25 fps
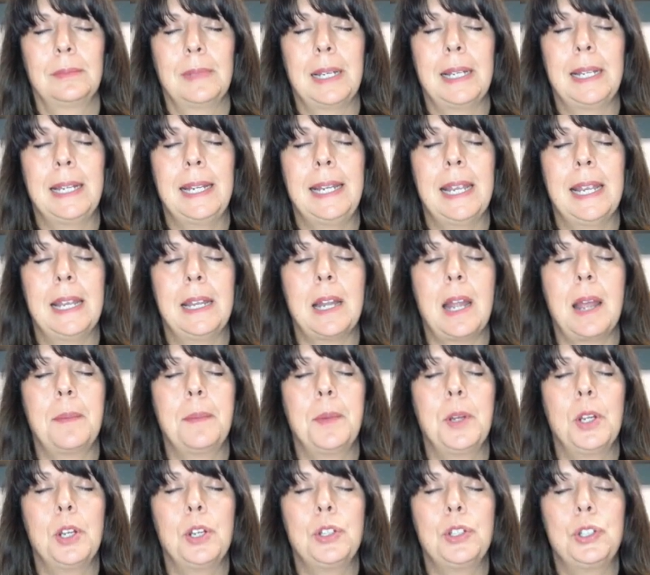And again,
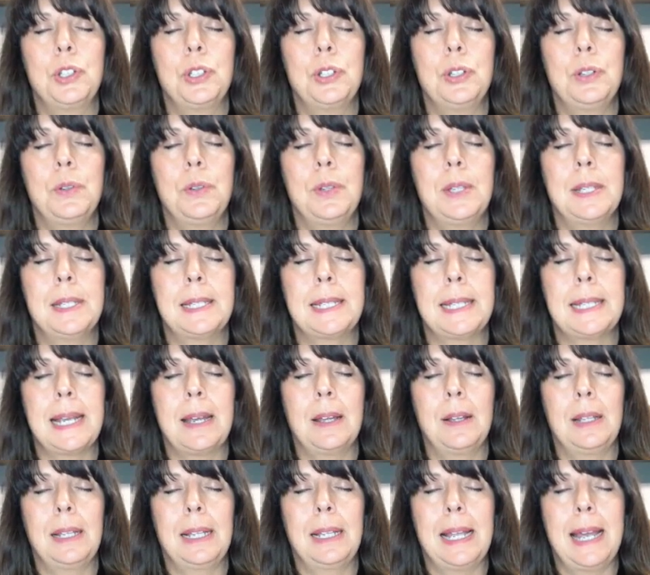I'm going to do this
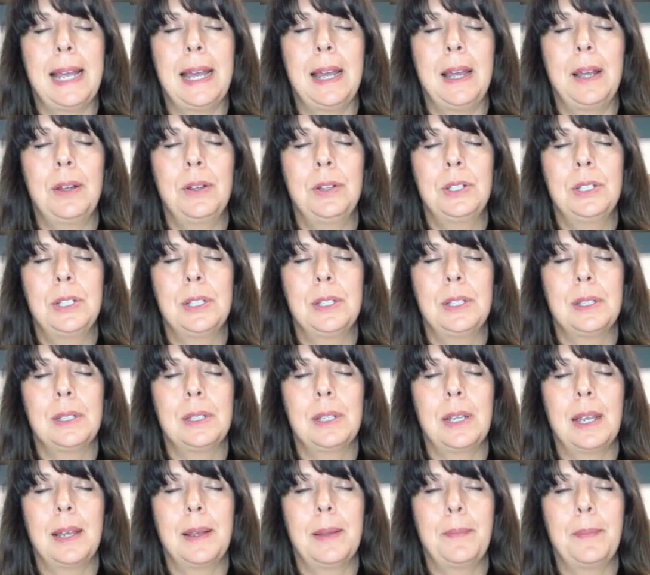out loud,
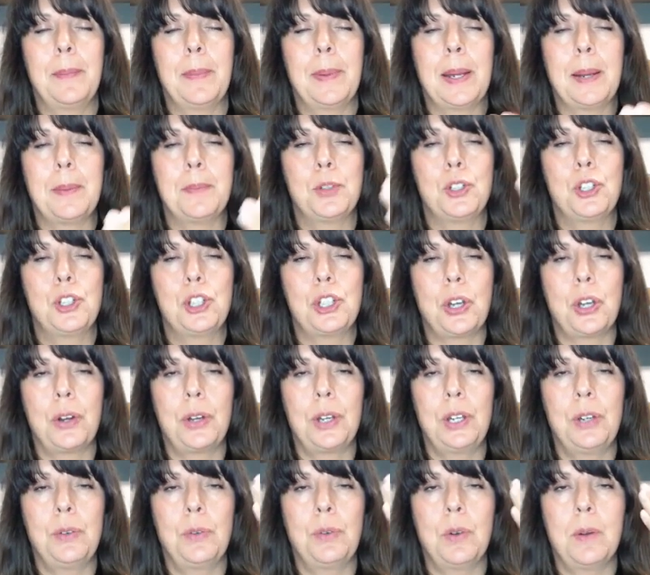but I'm
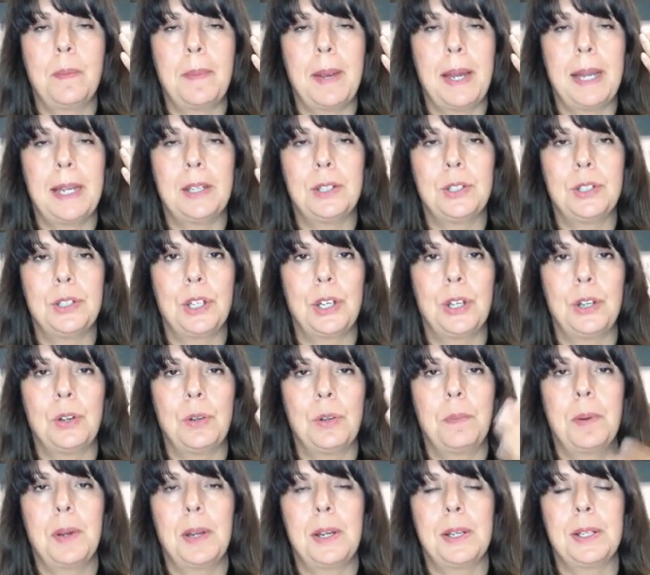showing you what my
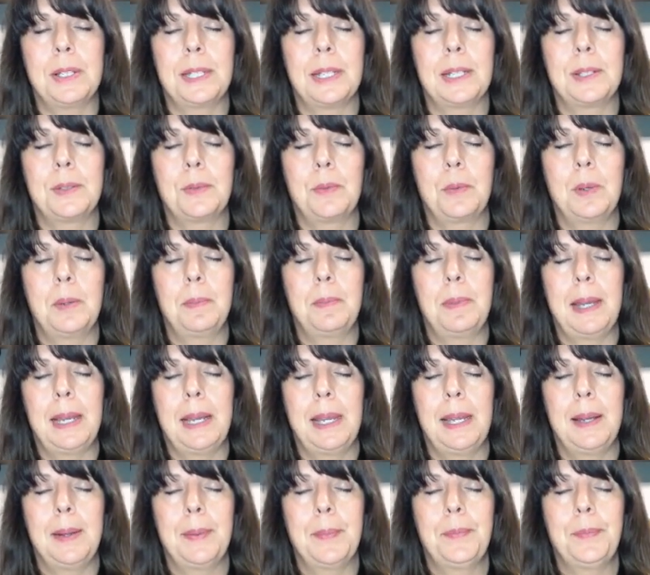internal process would
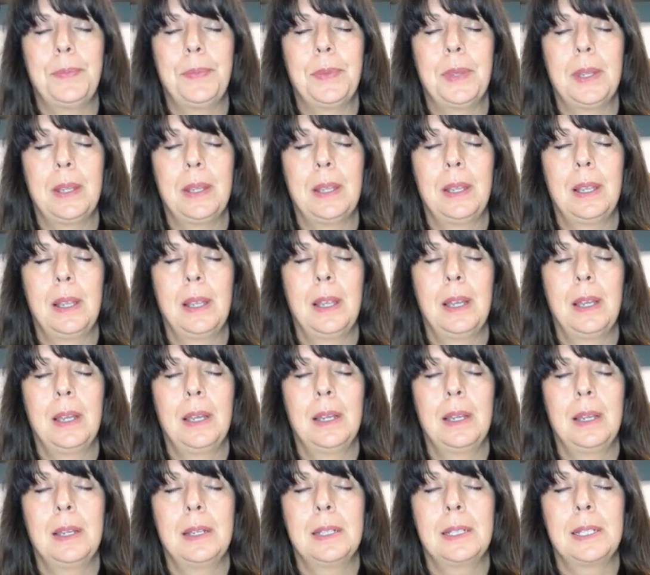be.
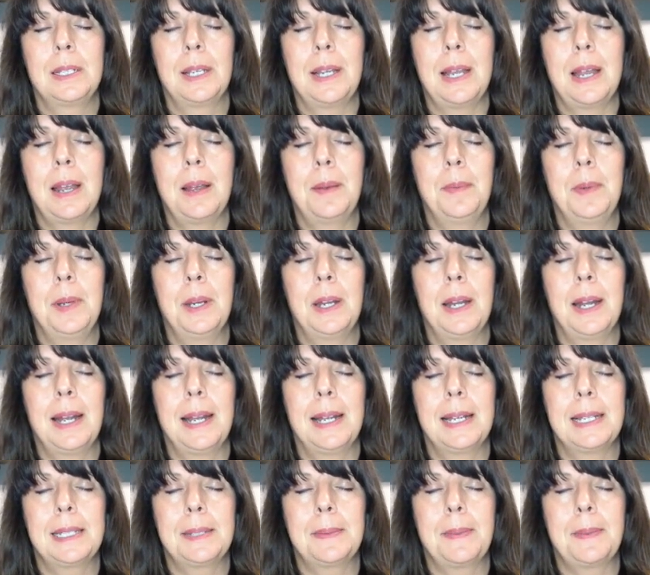So now I'm going to
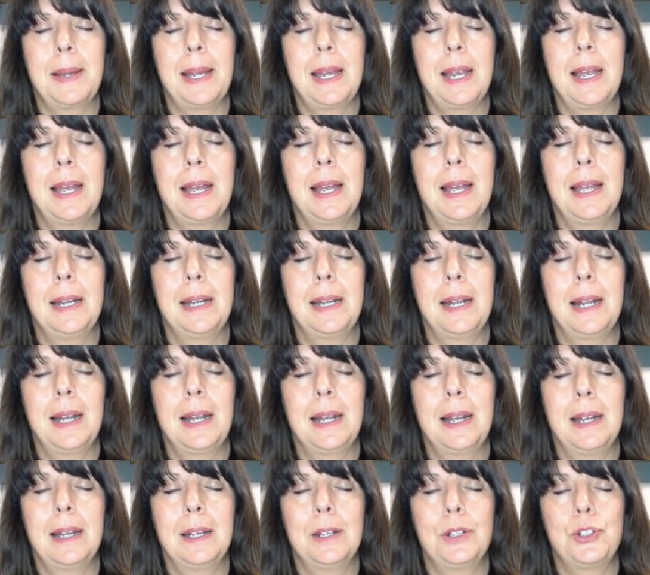ask my heart,
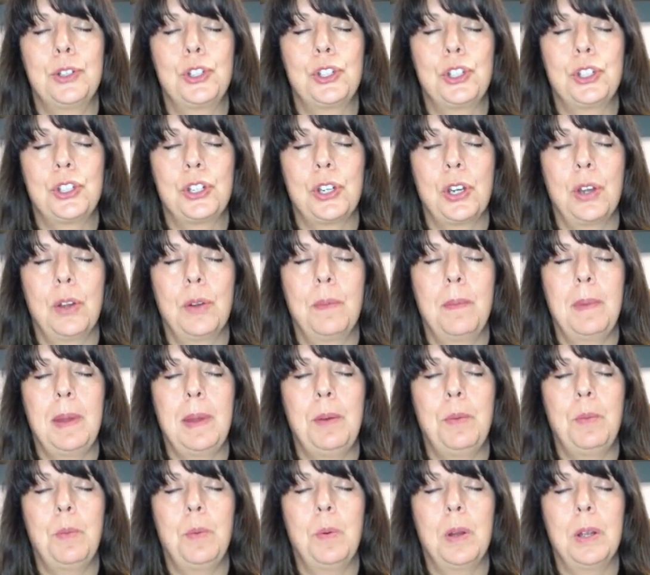heart, show me,
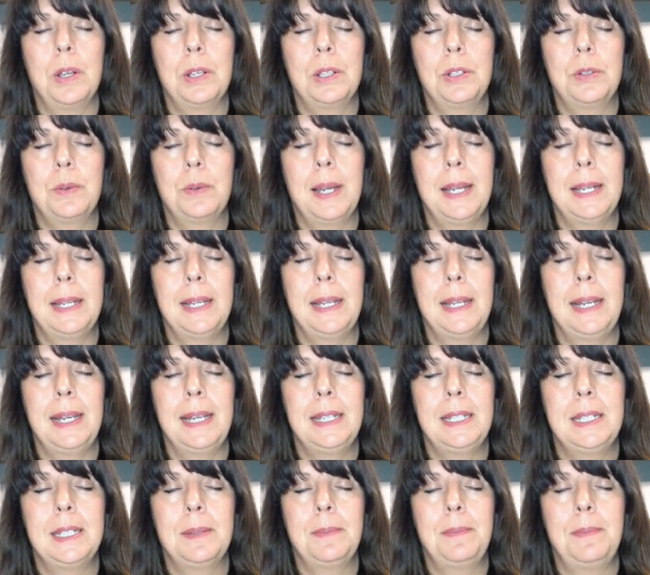what do I
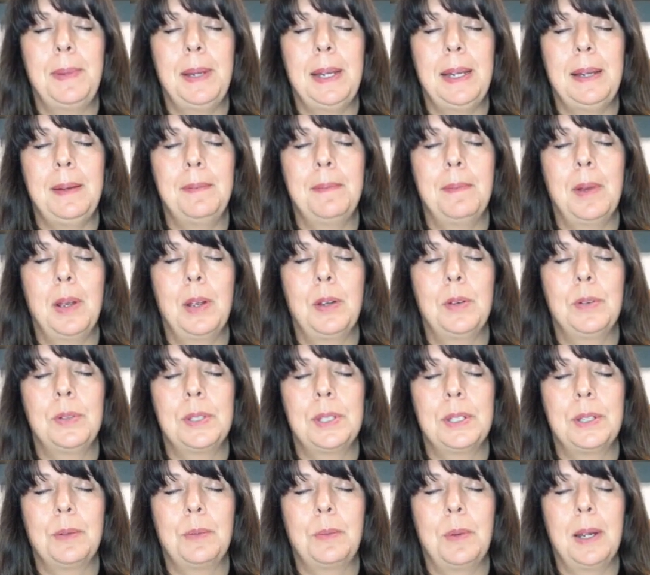need to be
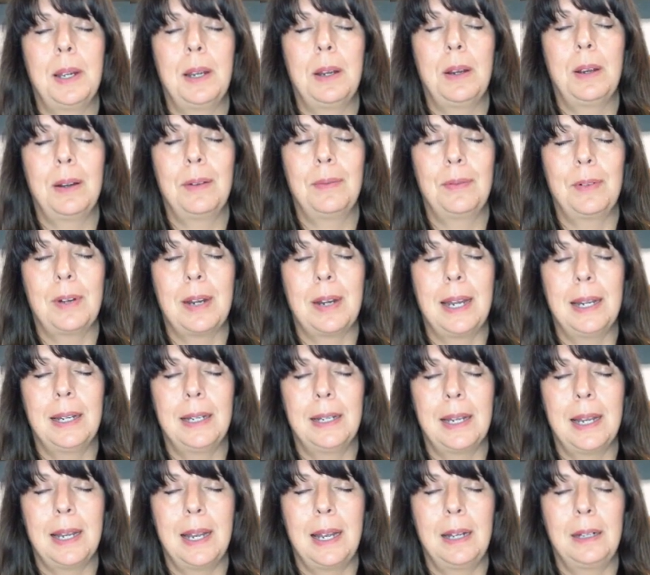most aware of right
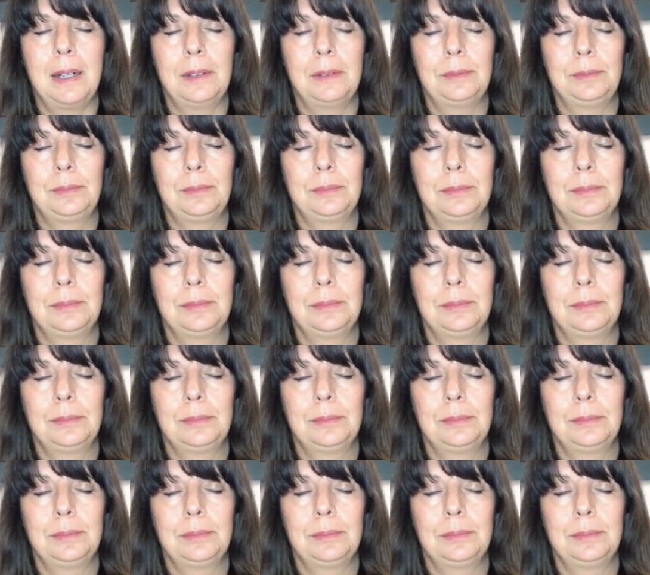now?